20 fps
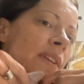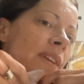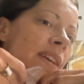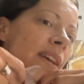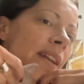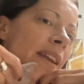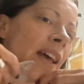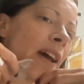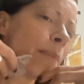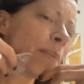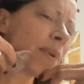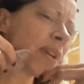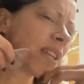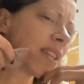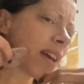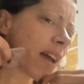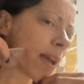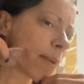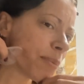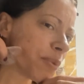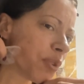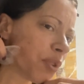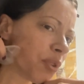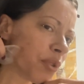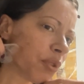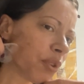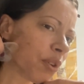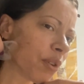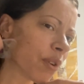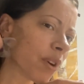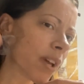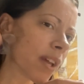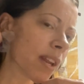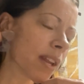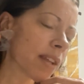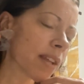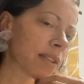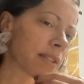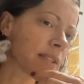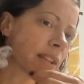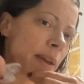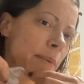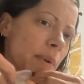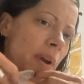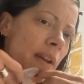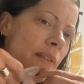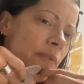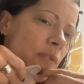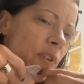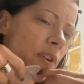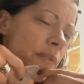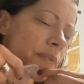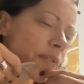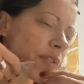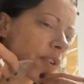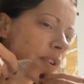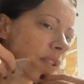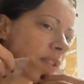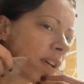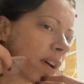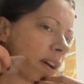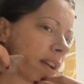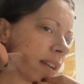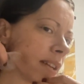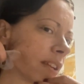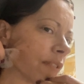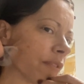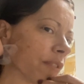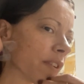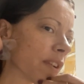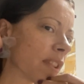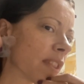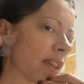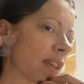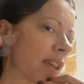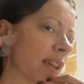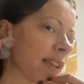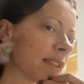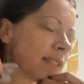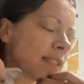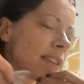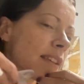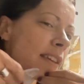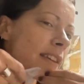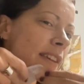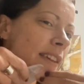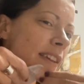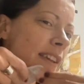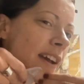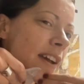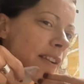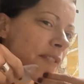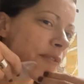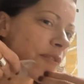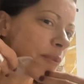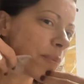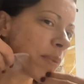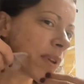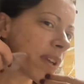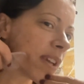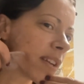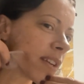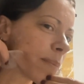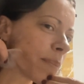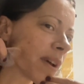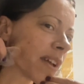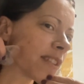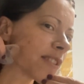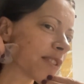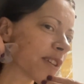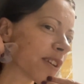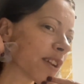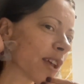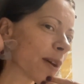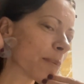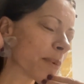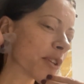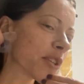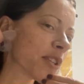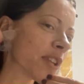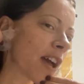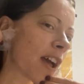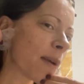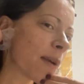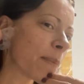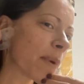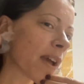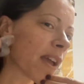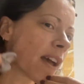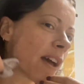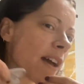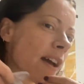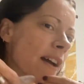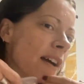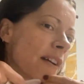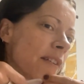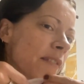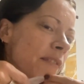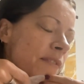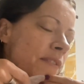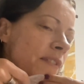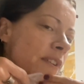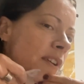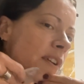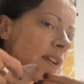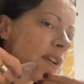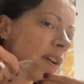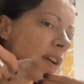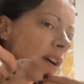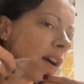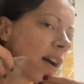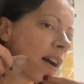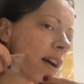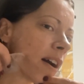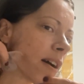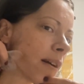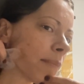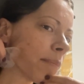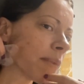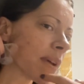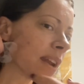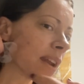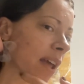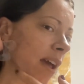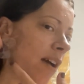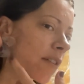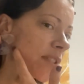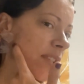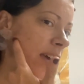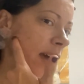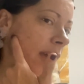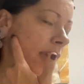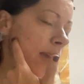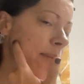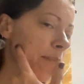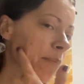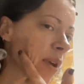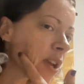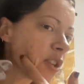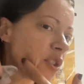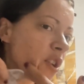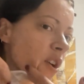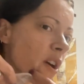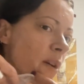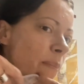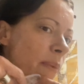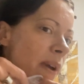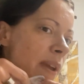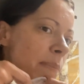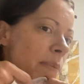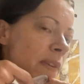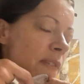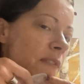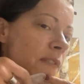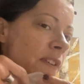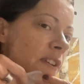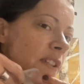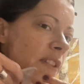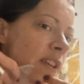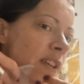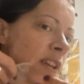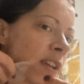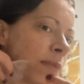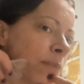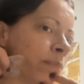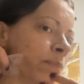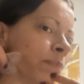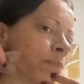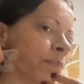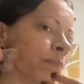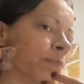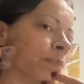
And how many times you do it is, I've heard a lot of different things. And kind of for me, it depends on how much time I have and how tight my jaw might be feeling.